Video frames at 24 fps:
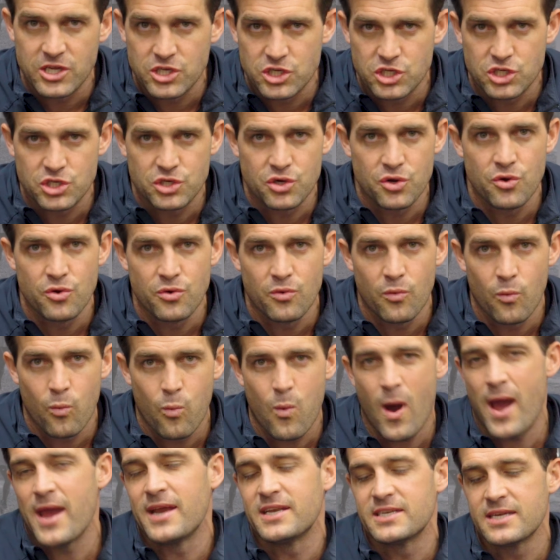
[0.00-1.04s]
shoe
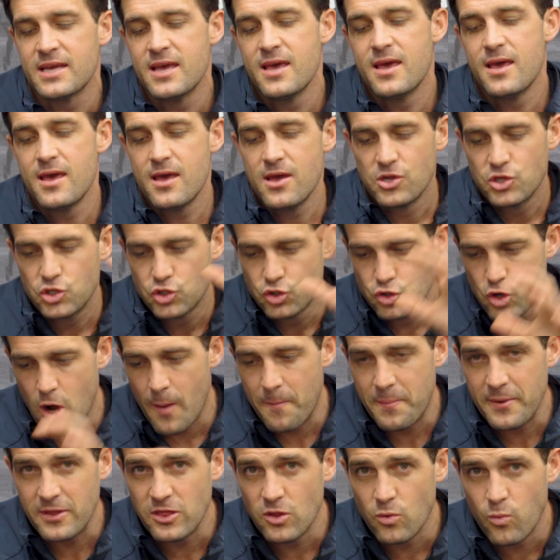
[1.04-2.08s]
weight.
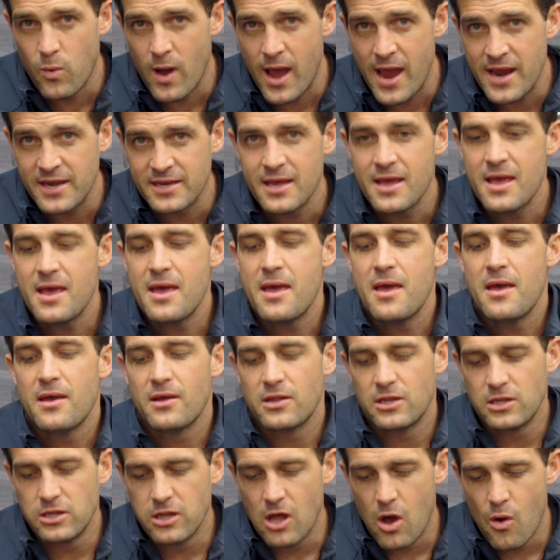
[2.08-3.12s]
Dropping the weight,
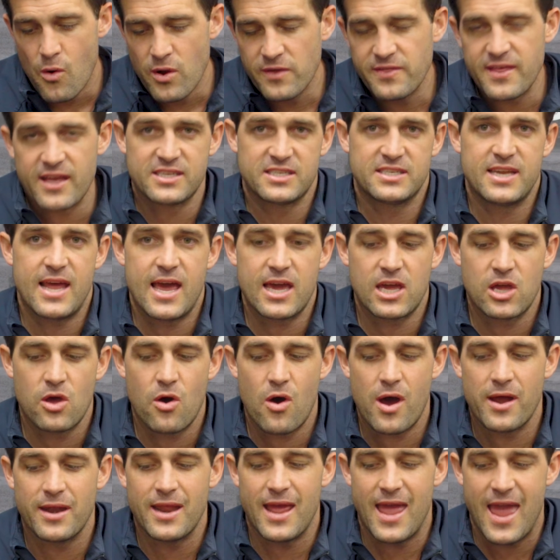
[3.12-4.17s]
lowering that stack
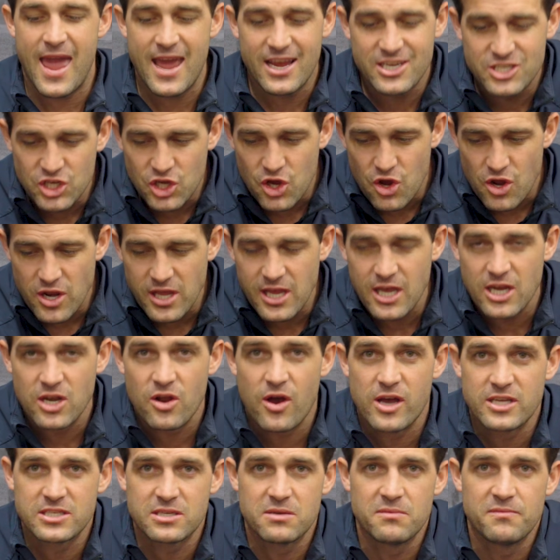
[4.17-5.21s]
height, executing a
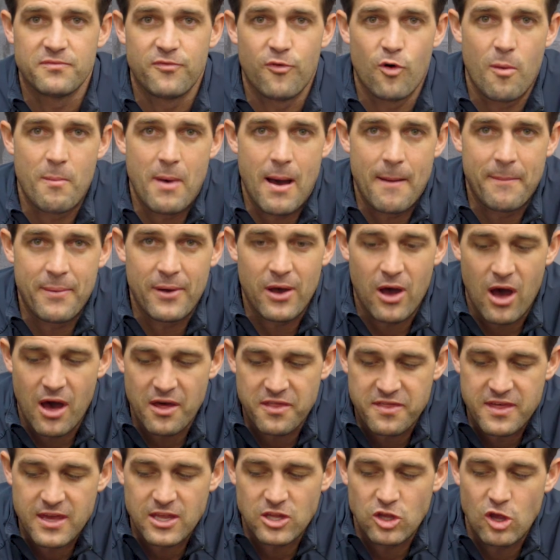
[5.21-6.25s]
nice conform upper, I
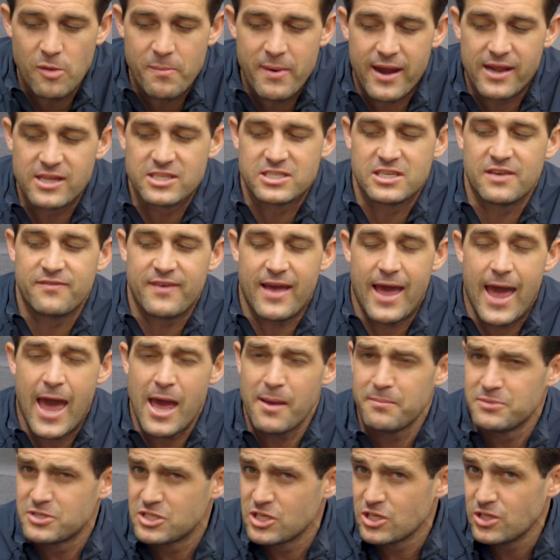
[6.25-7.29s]
think New Balance have
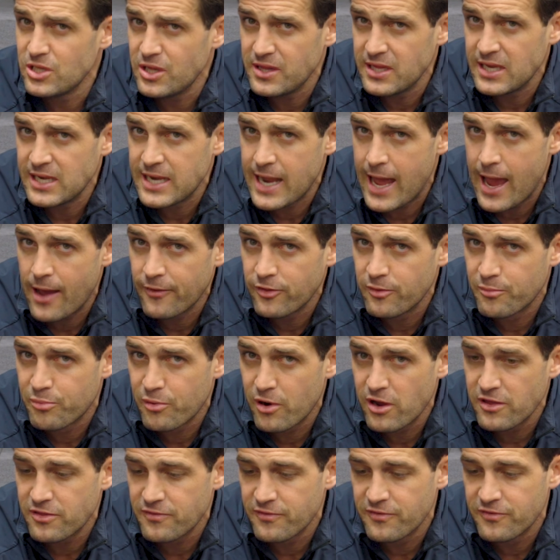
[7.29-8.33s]
absolutely nailed the
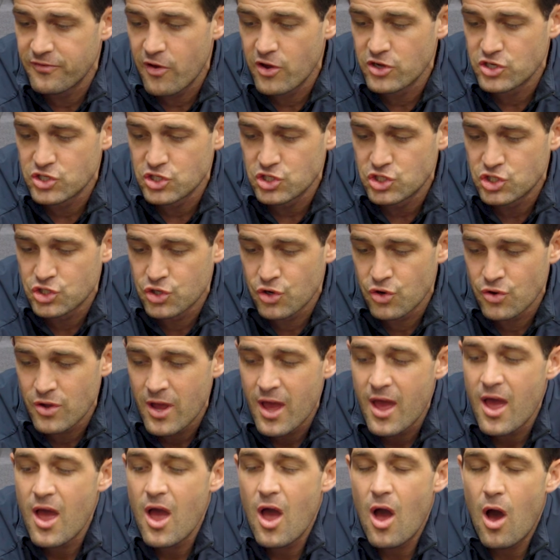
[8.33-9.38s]
brief for version 2.
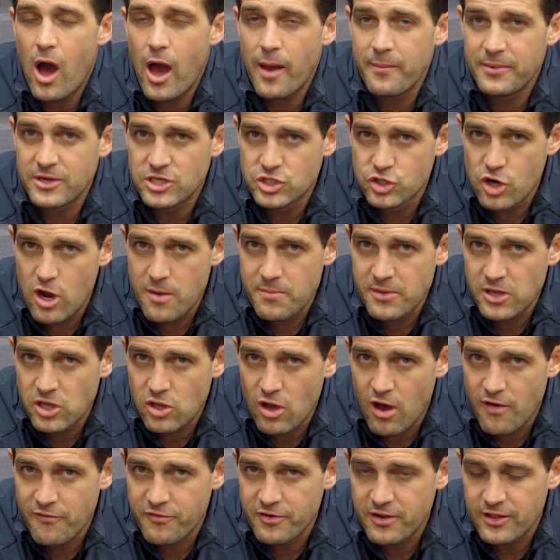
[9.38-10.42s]
I'm extremely
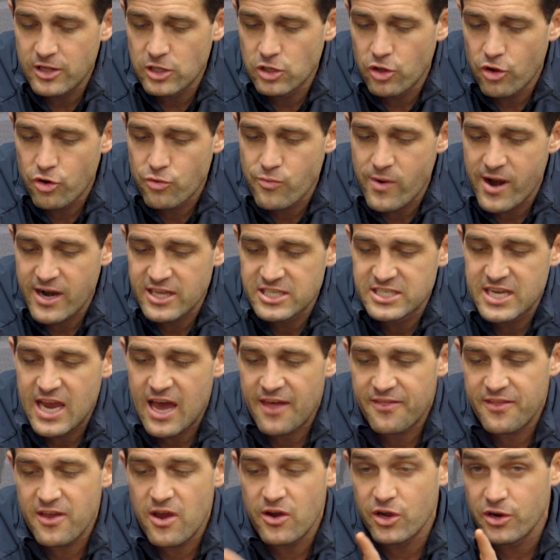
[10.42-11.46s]
confident that a lot of runners
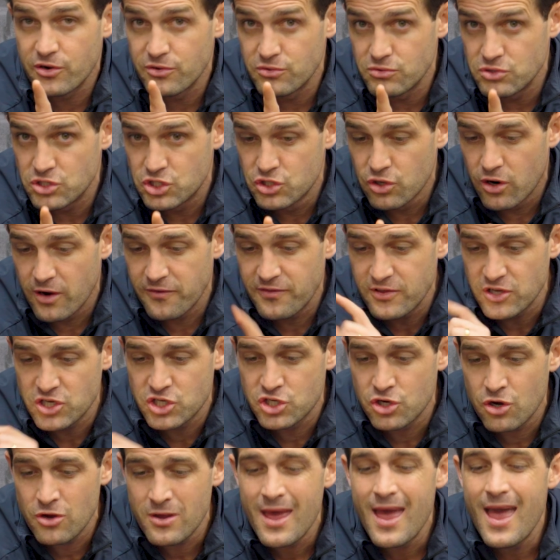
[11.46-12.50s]
out there are going to enjoy this
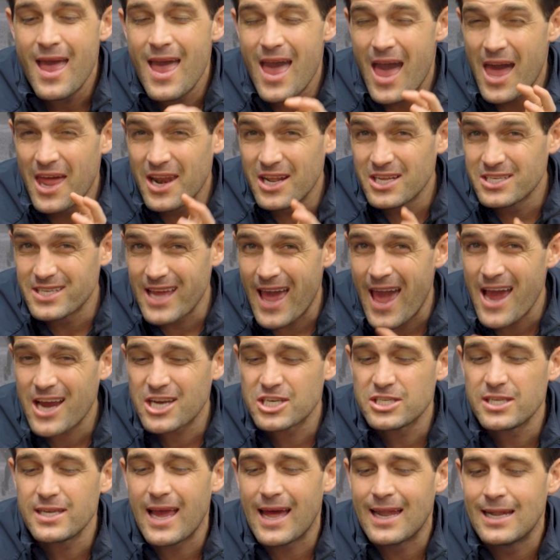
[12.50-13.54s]
shoe, and it is
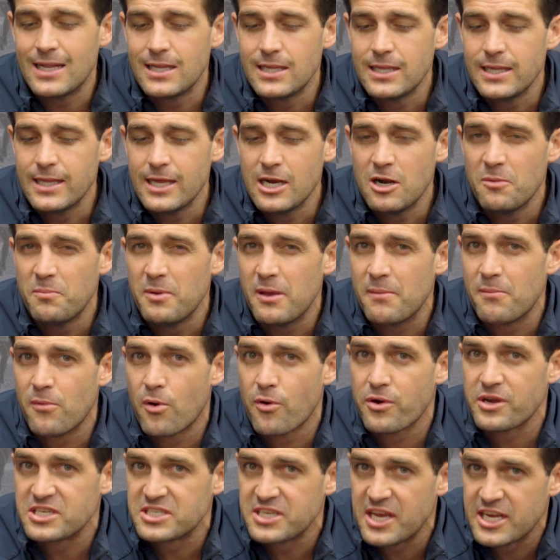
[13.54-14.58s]
actually a little bit
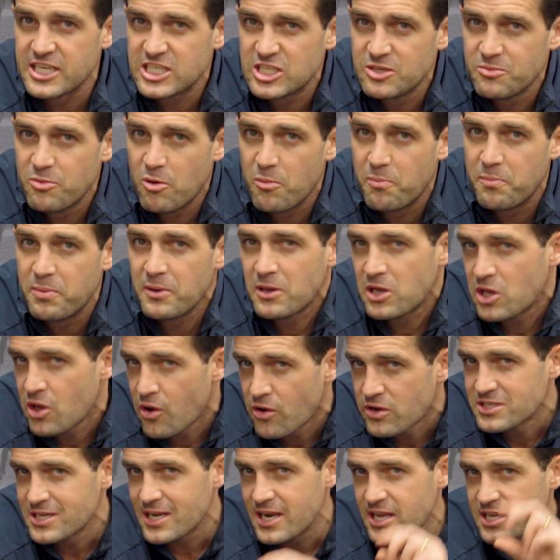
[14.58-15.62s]
more accessible
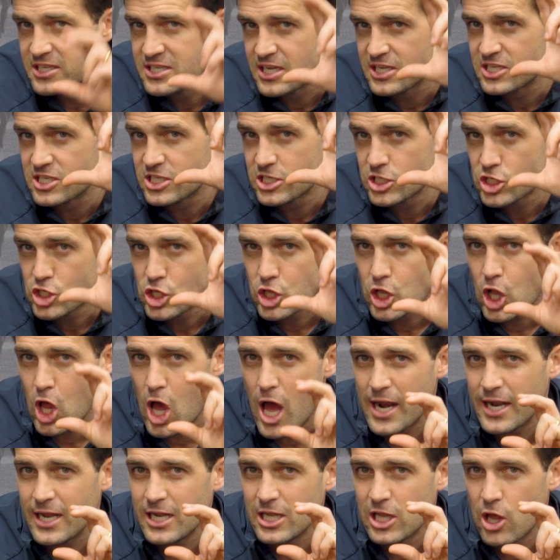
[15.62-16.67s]
because it is a
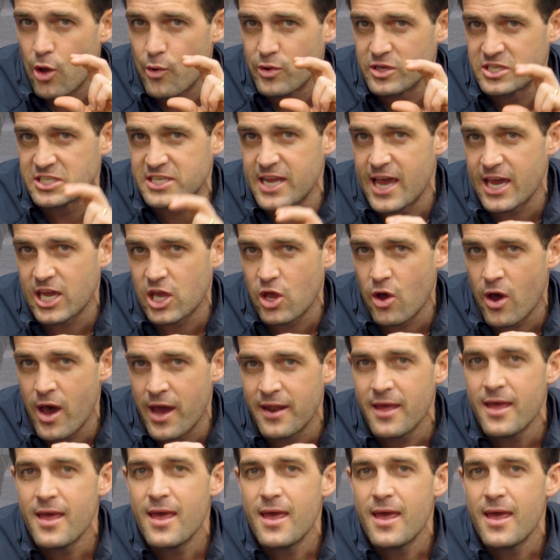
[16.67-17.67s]
slightly lower stack height.